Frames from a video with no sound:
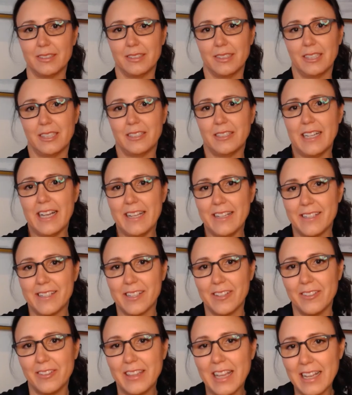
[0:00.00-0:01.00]
All right,
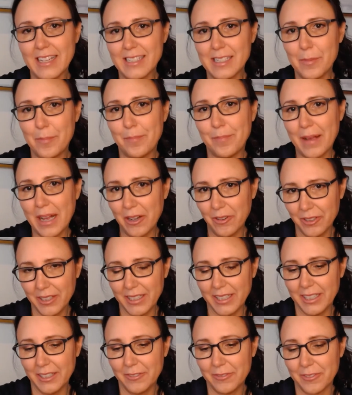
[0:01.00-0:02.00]
so that's about
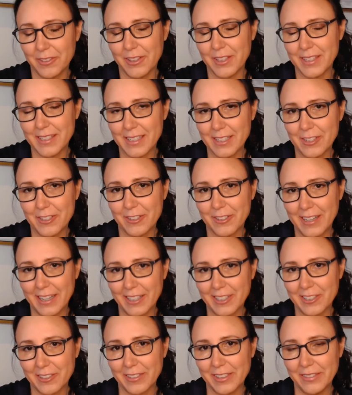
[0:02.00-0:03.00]
it for this
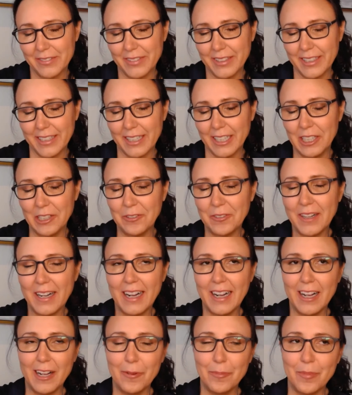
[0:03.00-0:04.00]
introductory video.
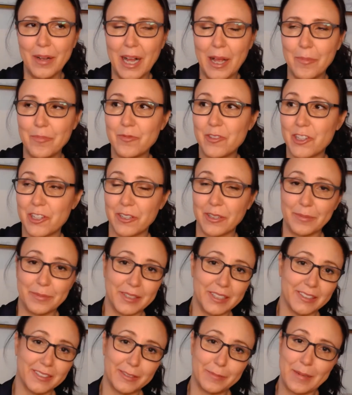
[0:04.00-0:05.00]
Um, I'm sure I'm
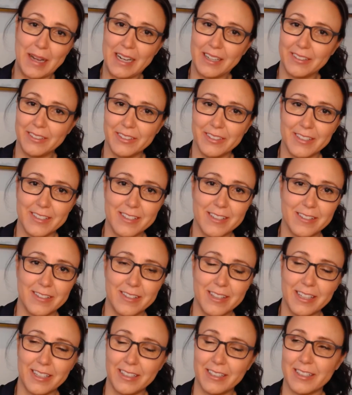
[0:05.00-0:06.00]
gonna look back on this
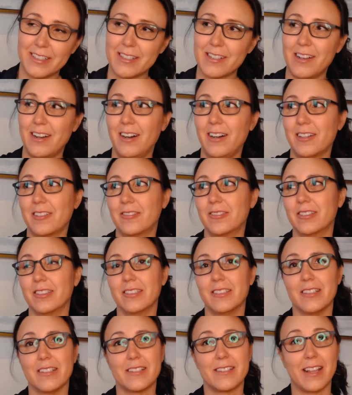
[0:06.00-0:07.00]
and think it's
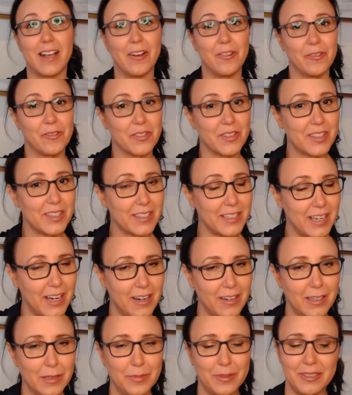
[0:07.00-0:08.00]
awkward, the sound was
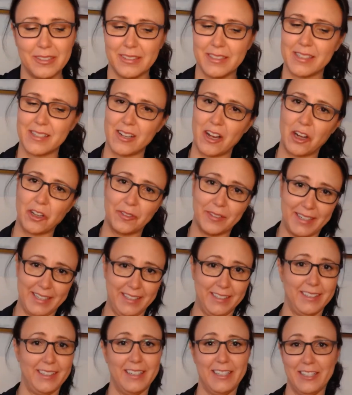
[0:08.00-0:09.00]
terrible, it's not
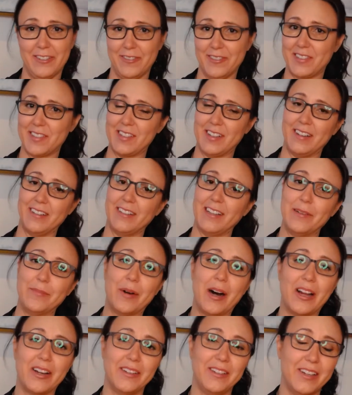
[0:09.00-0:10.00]
great. I know it's not. I'm
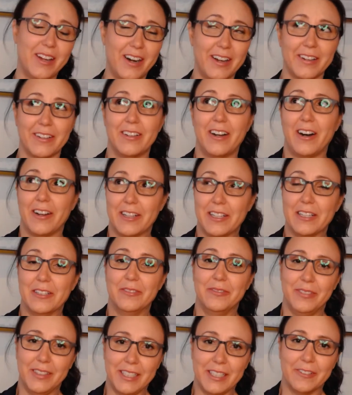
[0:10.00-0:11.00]
not, not an audio
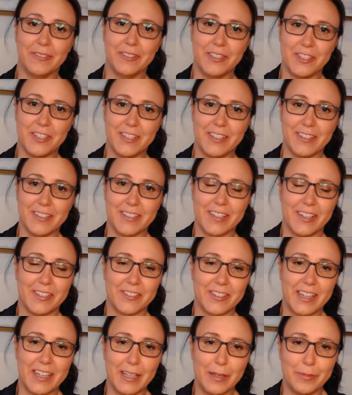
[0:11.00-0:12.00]
video engineer, so I'll
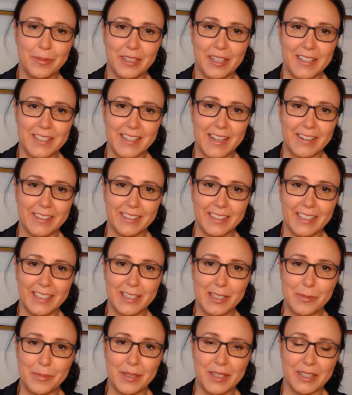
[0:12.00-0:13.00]
try to help you guys out and get
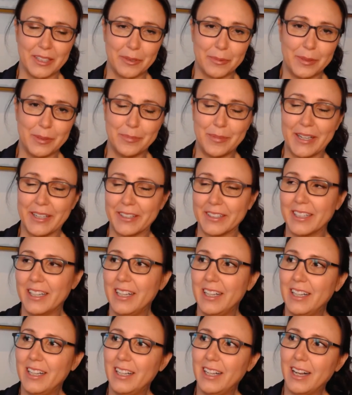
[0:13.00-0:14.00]
it to be a little bit better.
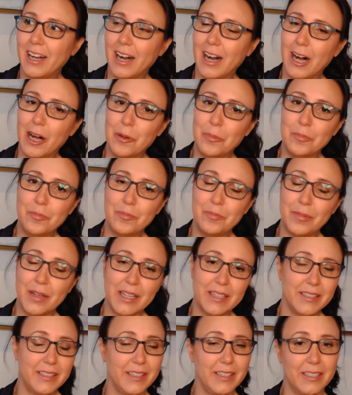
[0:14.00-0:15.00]
Um,
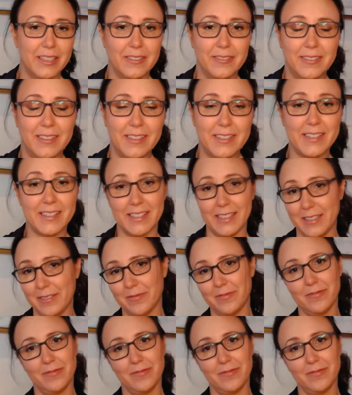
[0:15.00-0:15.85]
but you know, honestly,